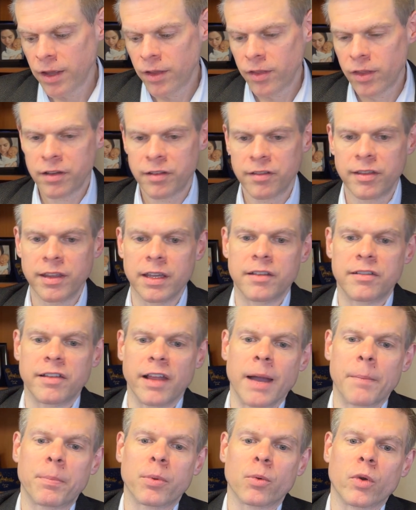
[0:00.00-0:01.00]
This is the
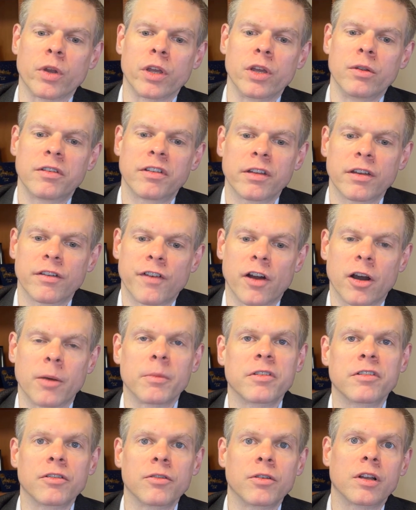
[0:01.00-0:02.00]
example we're using, a
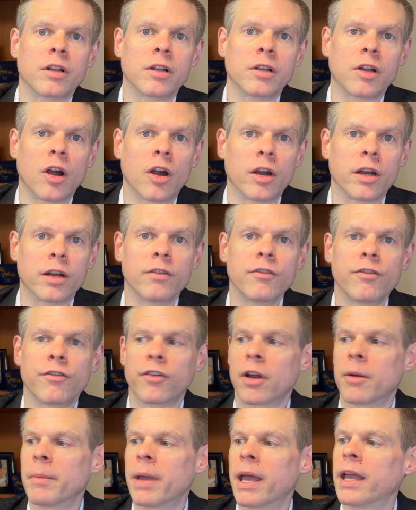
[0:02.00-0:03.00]
pharmaceutical carton
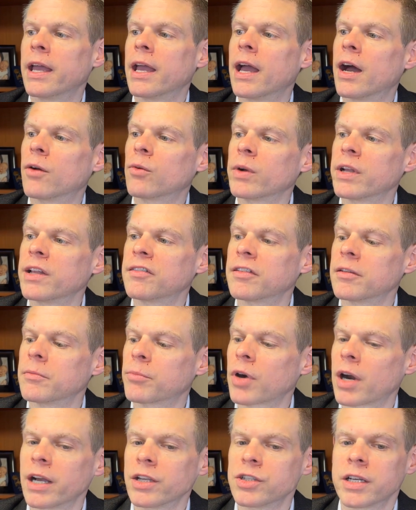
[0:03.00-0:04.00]
from a recent
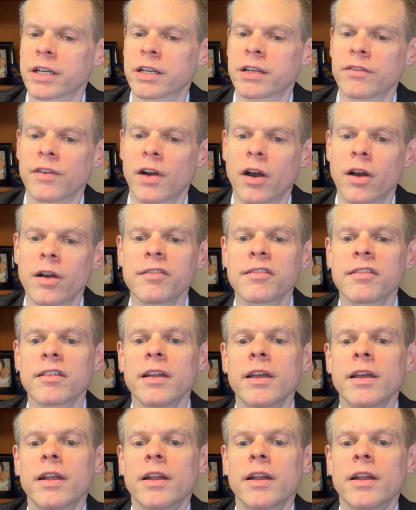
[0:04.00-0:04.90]
project of ours.